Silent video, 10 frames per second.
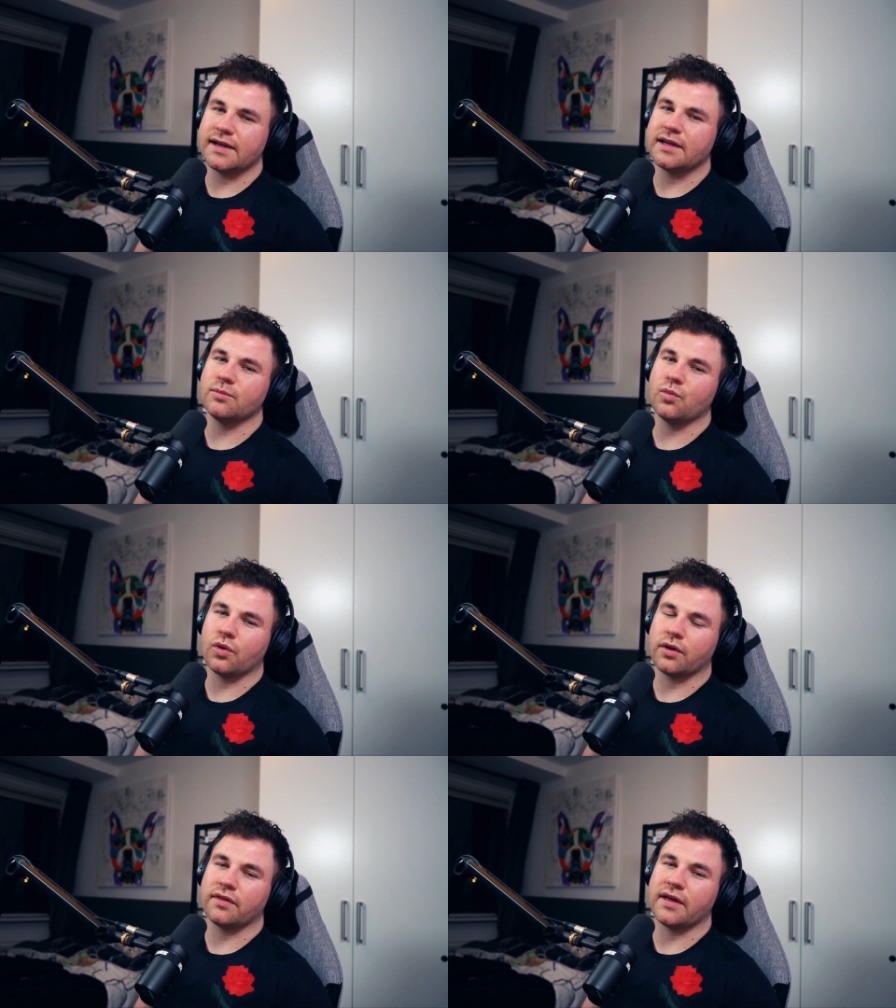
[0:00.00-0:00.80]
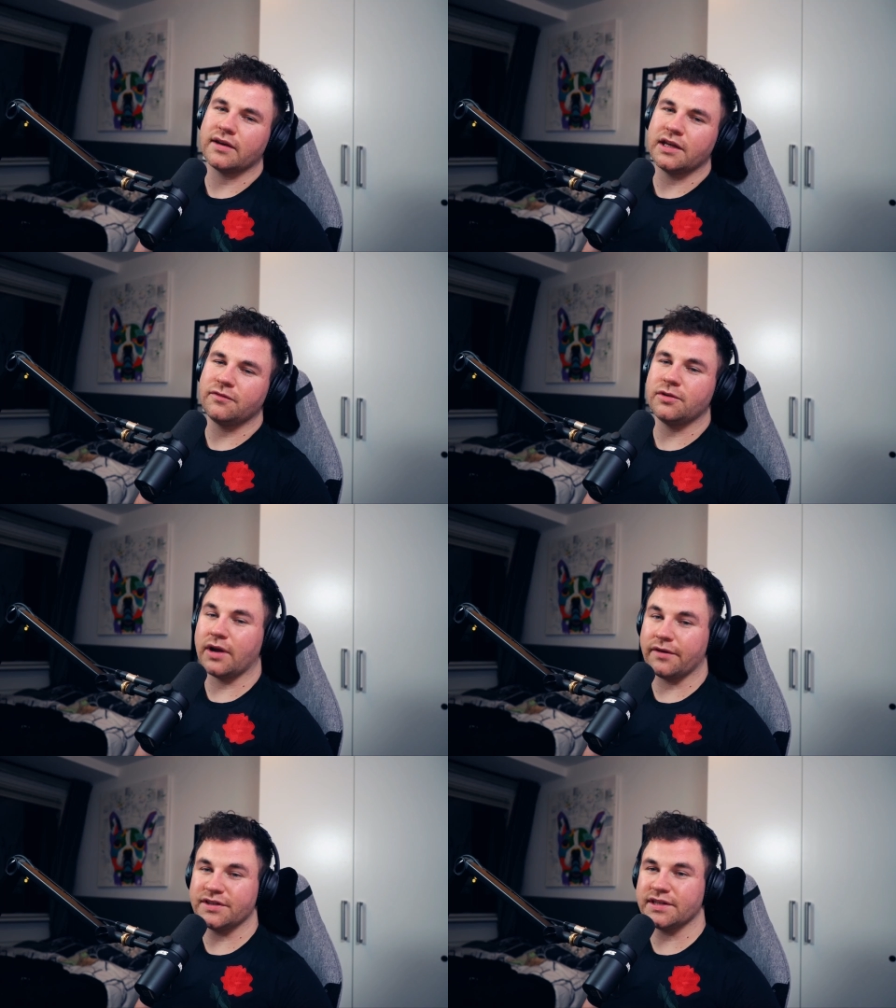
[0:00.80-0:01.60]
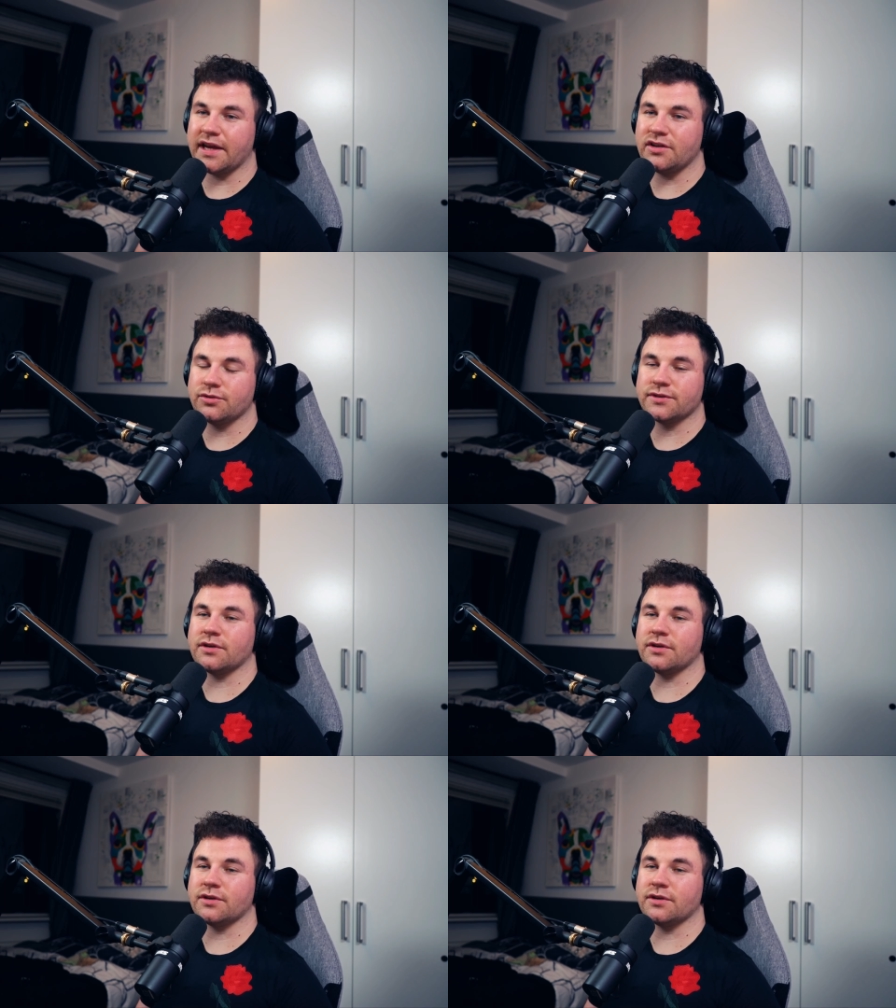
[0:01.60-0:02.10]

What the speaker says: it more that if you have a schedule.